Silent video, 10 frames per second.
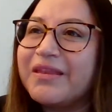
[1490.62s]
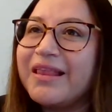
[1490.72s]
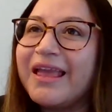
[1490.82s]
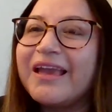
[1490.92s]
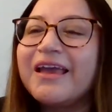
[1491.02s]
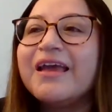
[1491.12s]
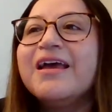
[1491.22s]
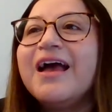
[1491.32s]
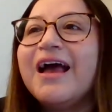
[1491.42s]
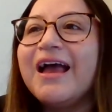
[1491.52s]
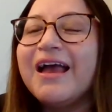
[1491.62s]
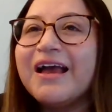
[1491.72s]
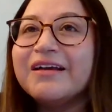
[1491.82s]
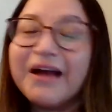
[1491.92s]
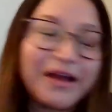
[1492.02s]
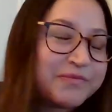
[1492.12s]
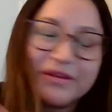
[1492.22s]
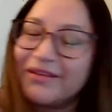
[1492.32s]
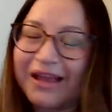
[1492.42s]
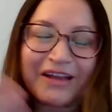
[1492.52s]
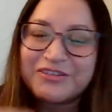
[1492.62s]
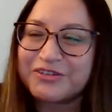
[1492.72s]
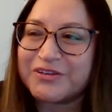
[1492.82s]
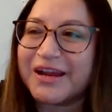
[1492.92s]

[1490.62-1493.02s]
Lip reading: Like I told you,